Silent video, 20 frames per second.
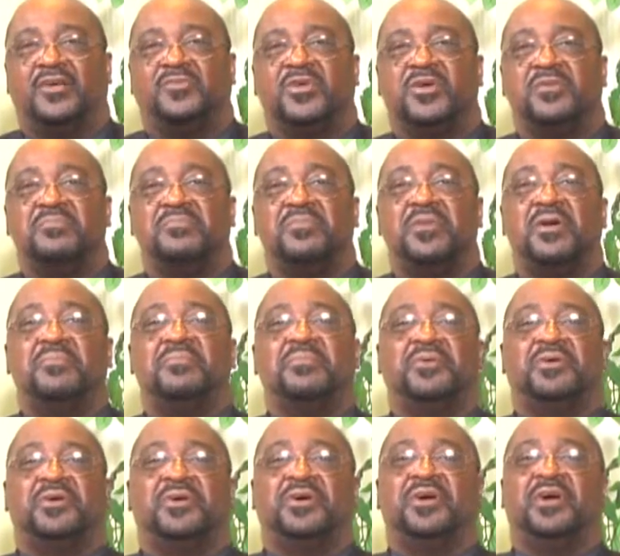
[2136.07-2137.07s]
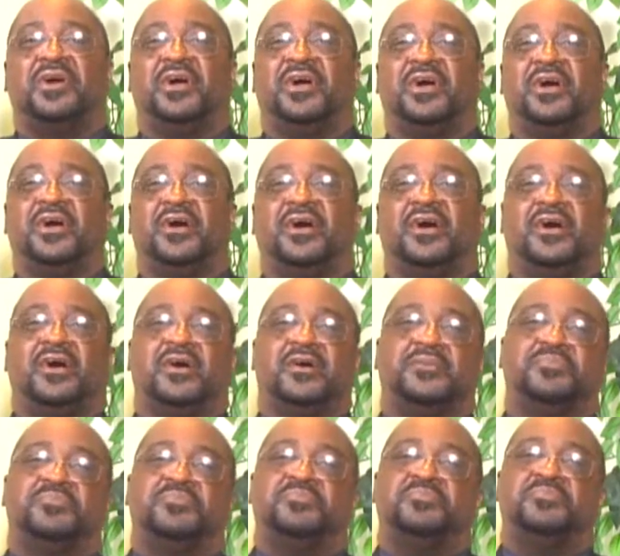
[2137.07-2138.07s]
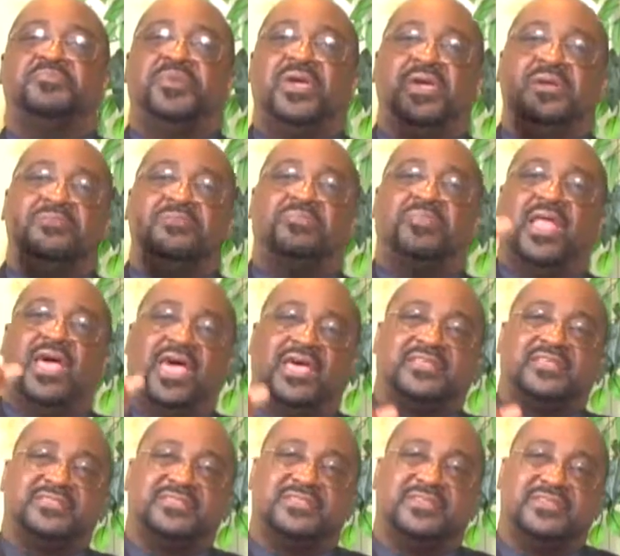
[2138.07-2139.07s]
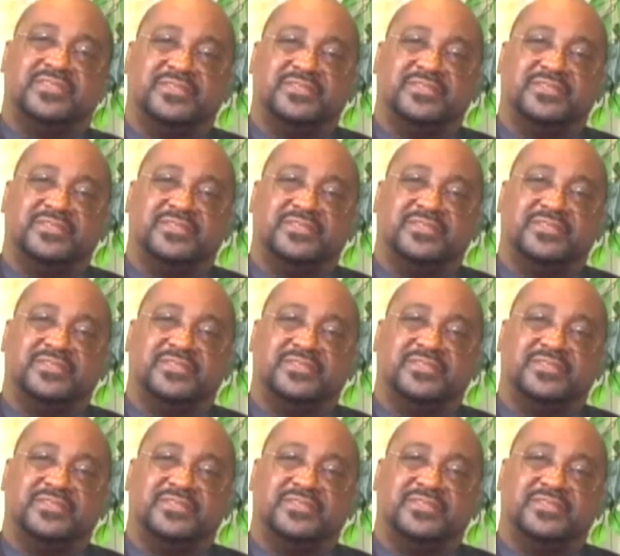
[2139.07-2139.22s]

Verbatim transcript: Remember, be blessed.